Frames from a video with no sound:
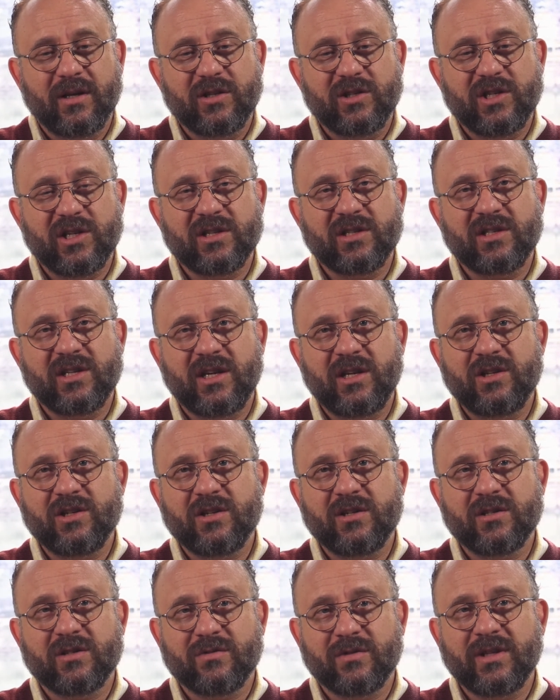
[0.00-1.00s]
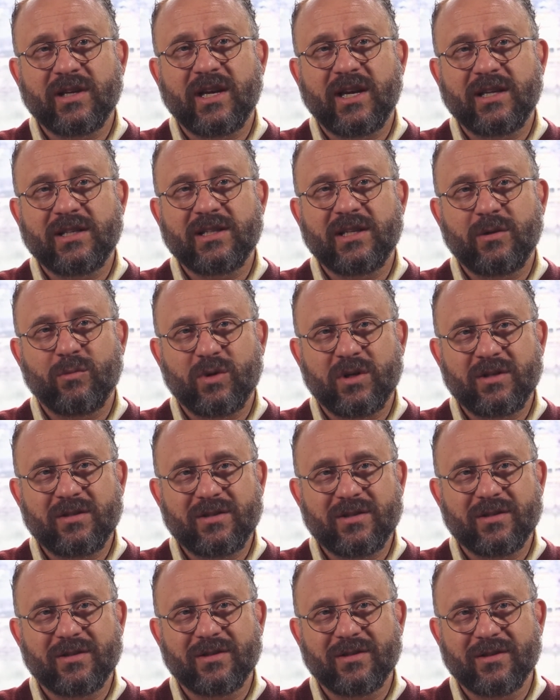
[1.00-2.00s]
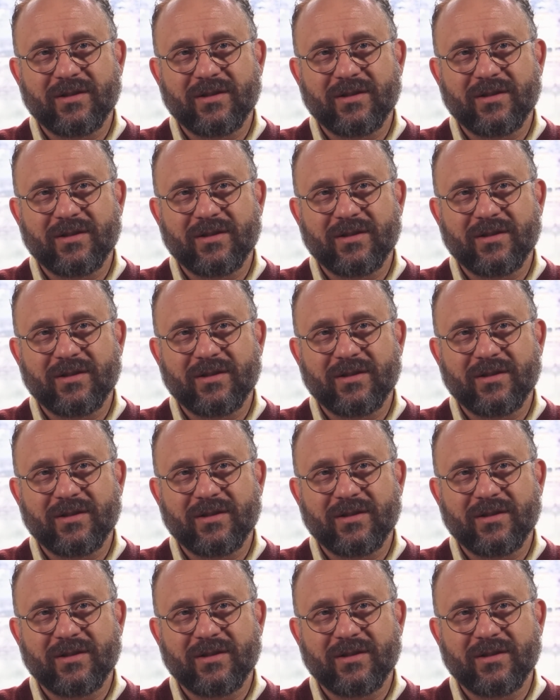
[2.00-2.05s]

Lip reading: gestation is really 18 months,